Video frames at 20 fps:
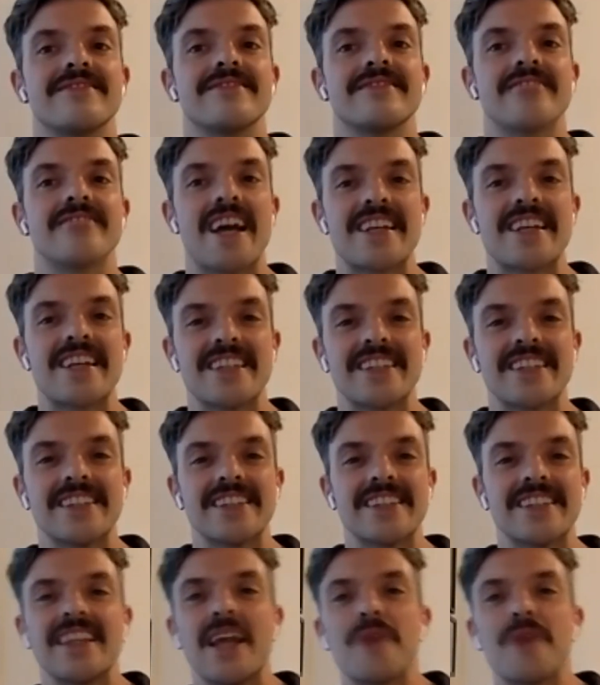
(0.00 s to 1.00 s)
Excellent.
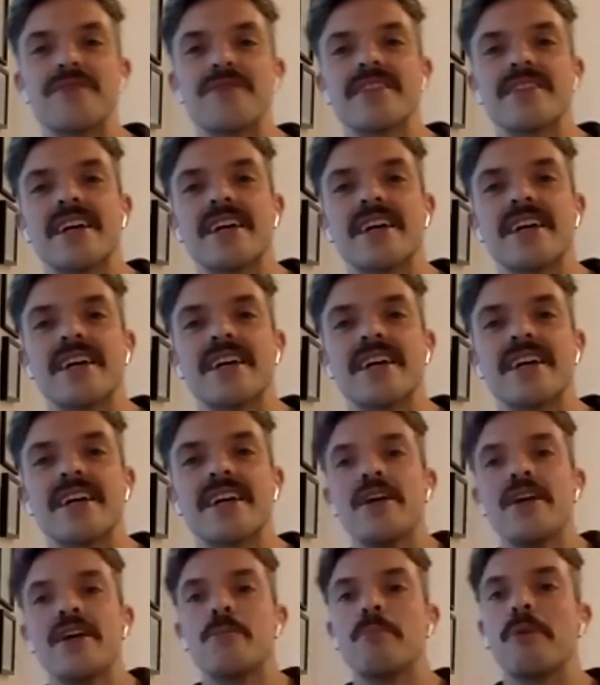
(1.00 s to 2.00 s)
Left side.
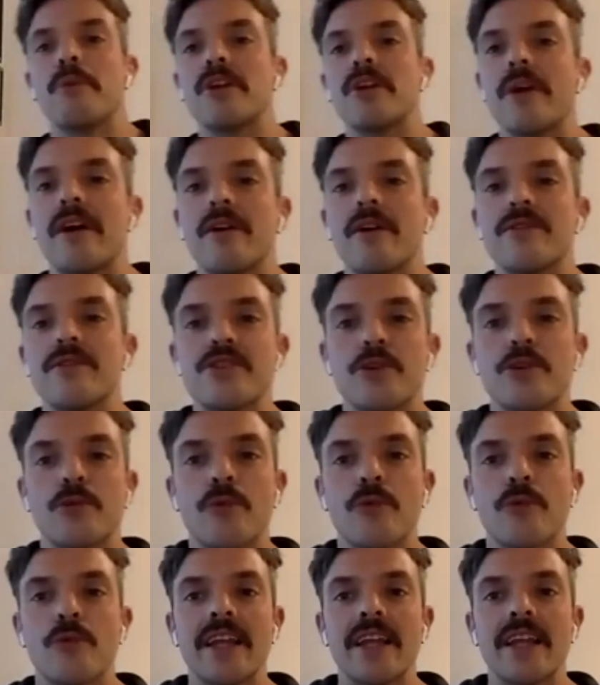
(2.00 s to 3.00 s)
Body weight onto your
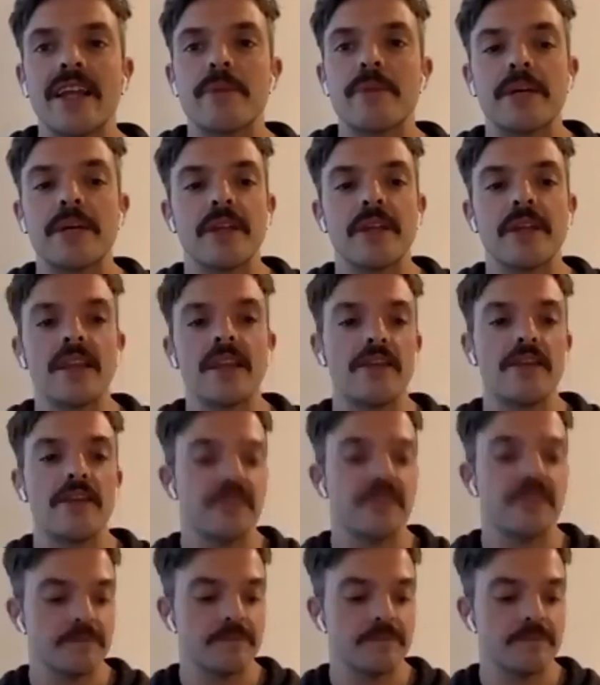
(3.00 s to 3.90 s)
right leg. Pick up the left foot.